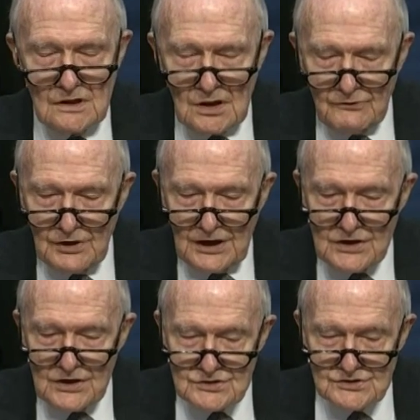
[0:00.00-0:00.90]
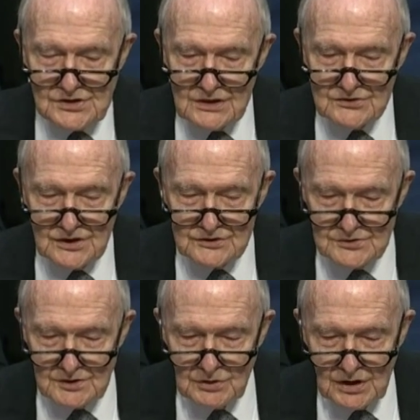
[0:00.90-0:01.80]
of our nation-state
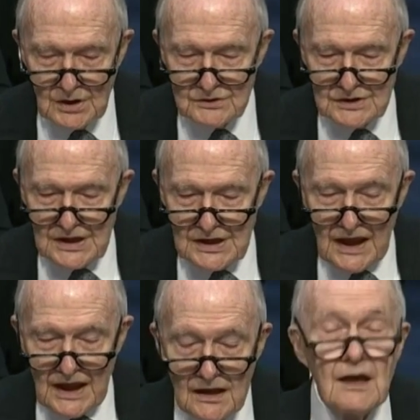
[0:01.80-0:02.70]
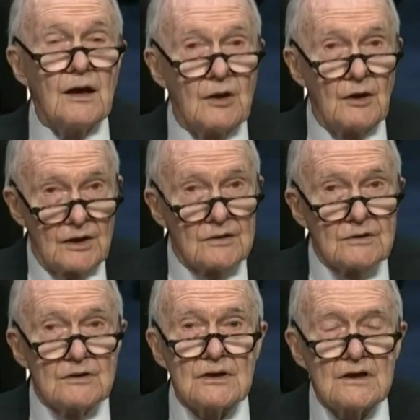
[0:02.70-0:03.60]
system today
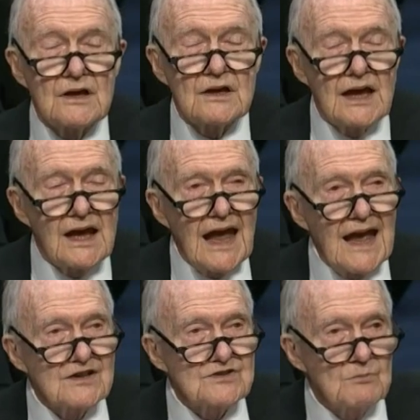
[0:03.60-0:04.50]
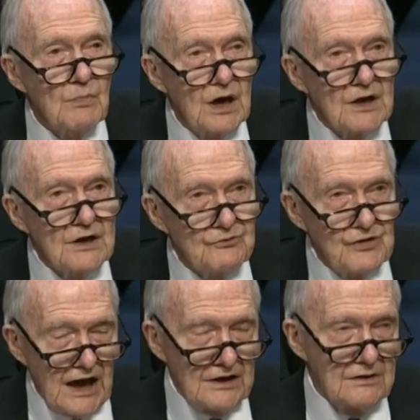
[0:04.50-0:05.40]
as
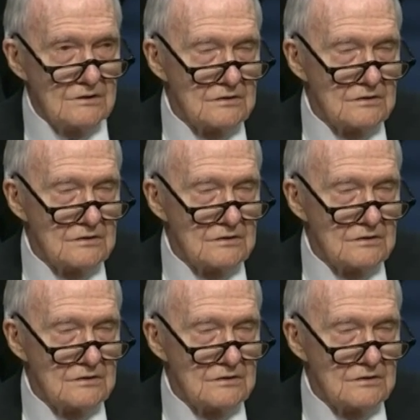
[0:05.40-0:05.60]
modified